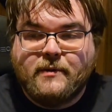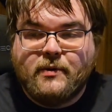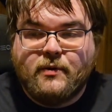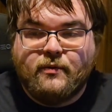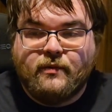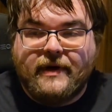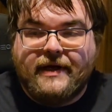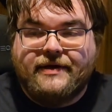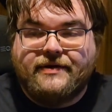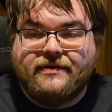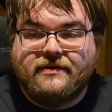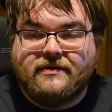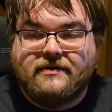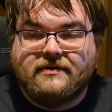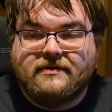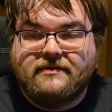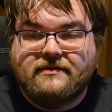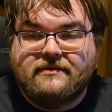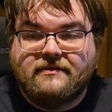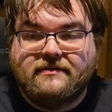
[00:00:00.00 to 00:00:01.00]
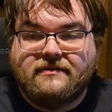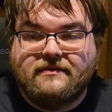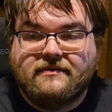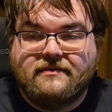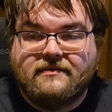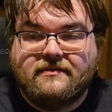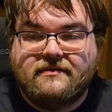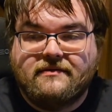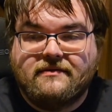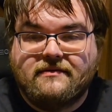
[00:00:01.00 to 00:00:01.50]
Rachel
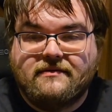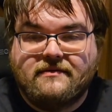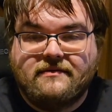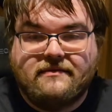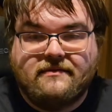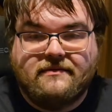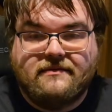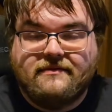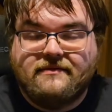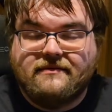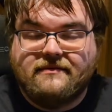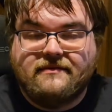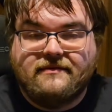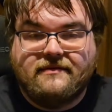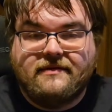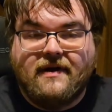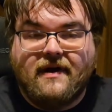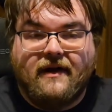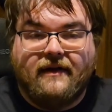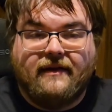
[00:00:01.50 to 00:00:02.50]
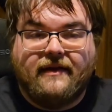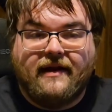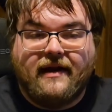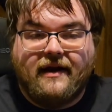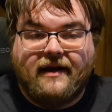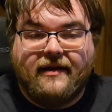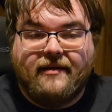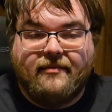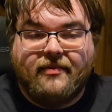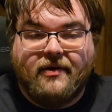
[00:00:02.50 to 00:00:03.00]
knocked it out
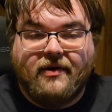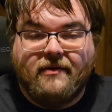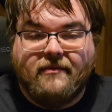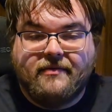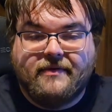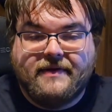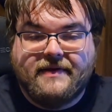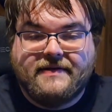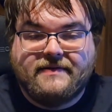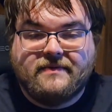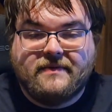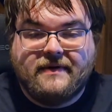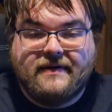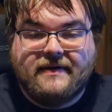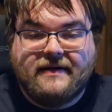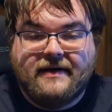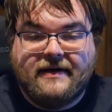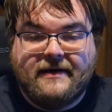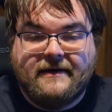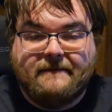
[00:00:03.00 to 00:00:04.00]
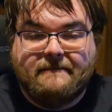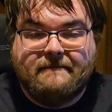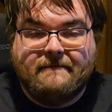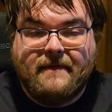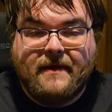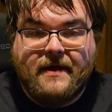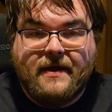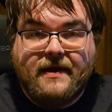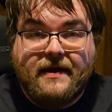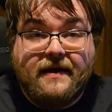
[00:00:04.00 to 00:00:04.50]
of the park with this one.
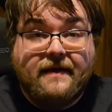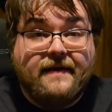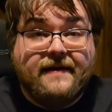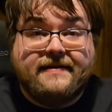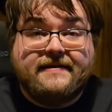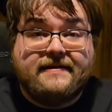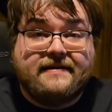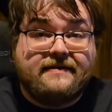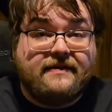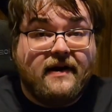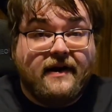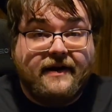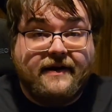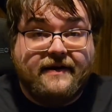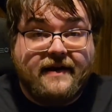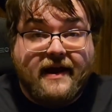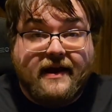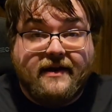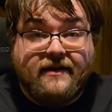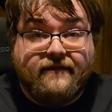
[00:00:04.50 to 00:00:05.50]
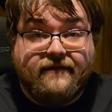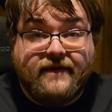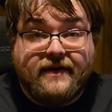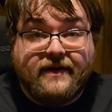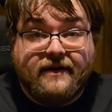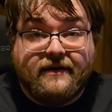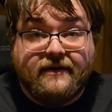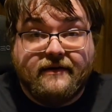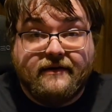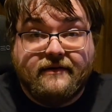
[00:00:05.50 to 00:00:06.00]
This is not a NECA
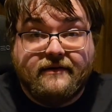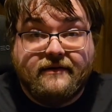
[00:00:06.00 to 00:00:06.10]
figure.